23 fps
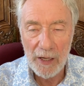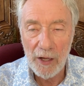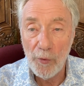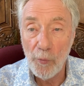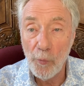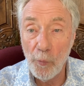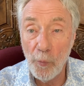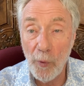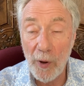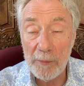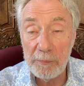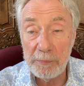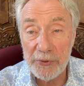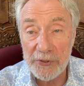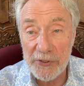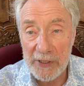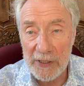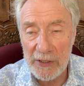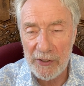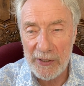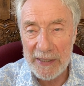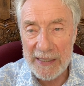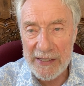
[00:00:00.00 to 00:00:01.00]
One
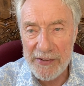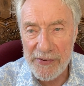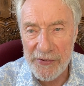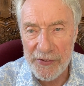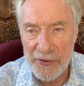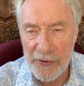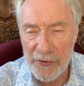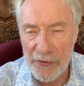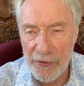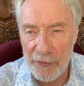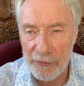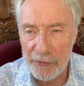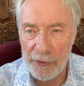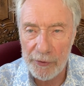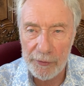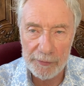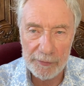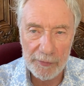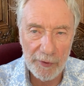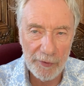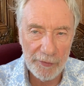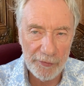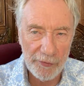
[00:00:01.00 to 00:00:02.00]
particular instance of a
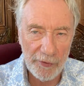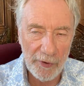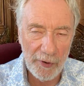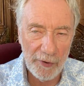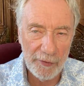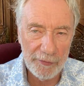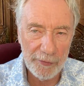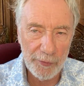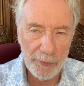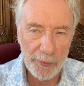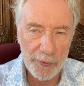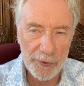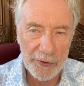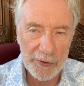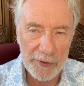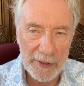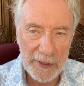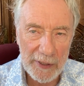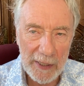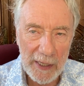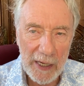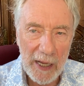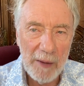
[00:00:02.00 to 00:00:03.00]
word,
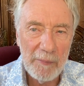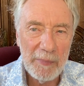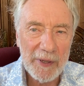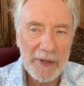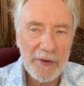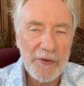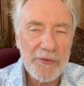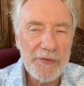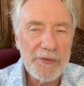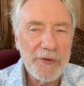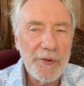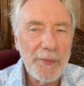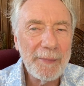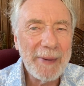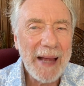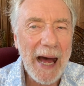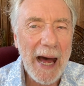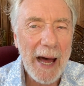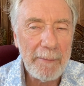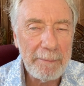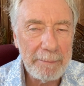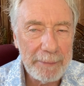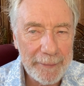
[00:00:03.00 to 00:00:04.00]
because the
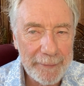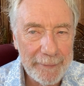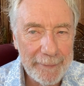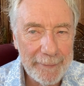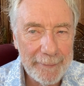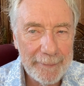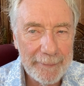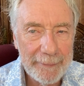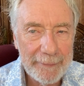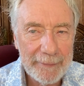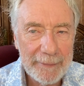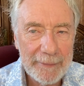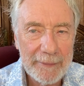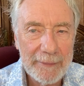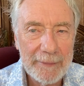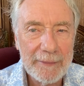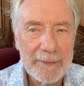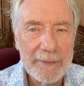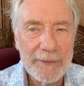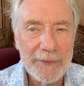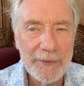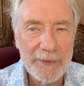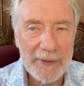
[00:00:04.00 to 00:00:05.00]
apple
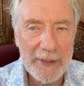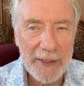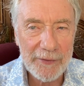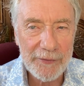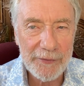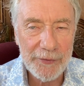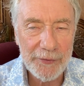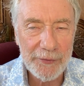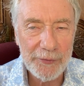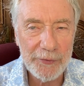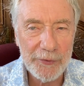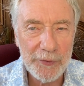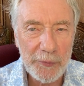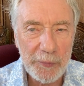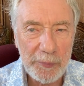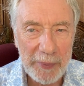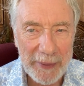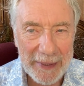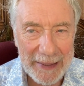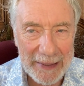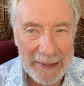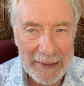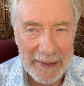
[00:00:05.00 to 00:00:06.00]
connected to
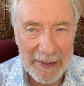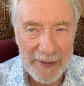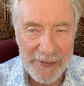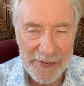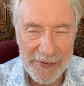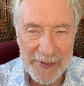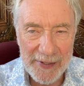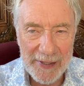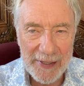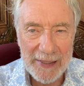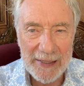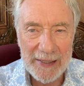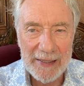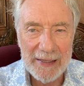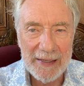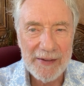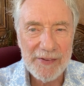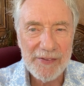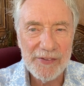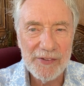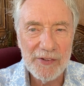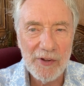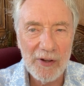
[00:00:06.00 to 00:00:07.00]
pears
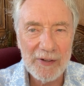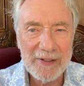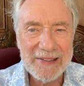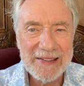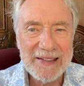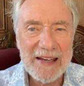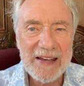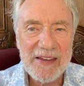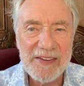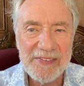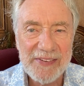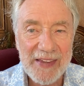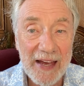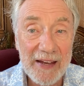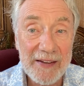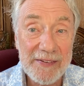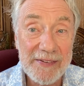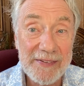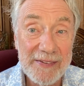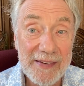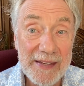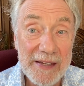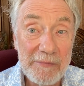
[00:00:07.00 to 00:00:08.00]
is not the exact
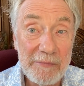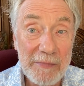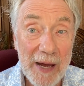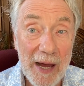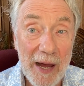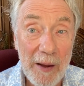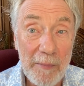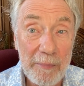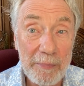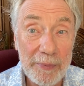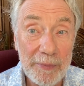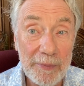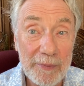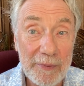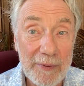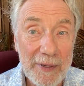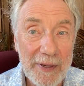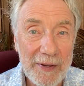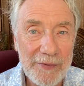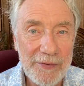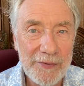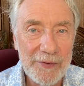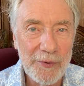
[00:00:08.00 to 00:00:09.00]
same apple
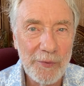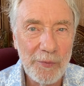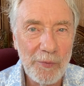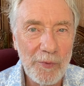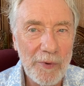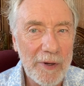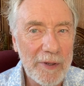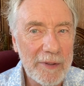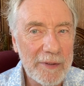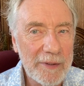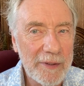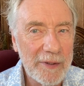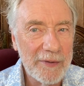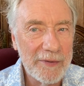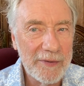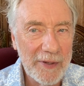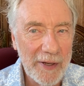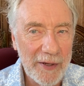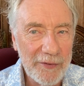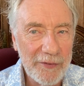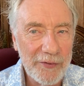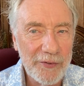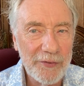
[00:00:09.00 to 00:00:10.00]
as the one
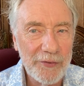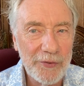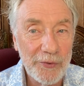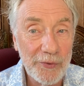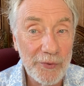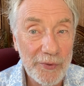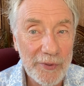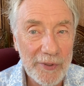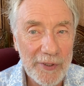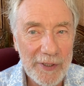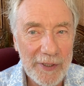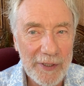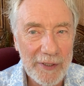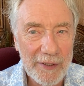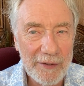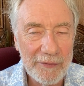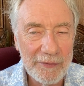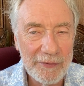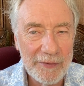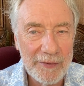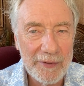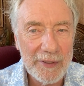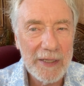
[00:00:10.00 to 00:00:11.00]
attached to
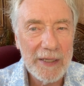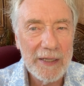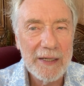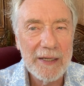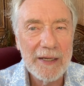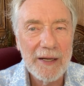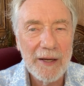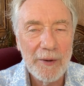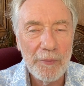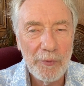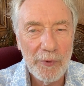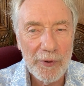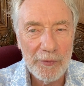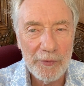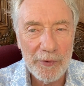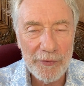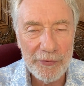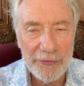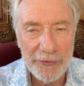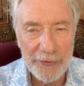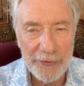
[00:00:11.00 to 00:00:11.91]
Eve. We